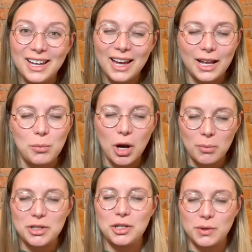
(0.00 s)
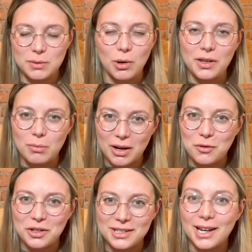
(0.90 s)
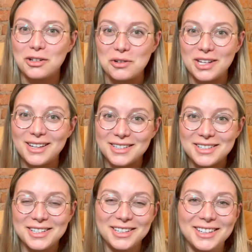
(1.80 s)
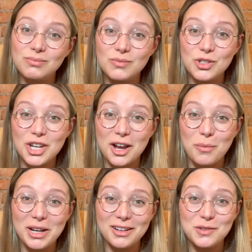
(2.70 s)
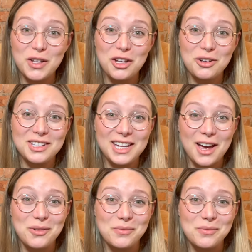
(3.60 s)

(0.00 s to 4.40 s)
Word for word: And I promise you it's more than mindfulness exercises. Check out my next video to see how.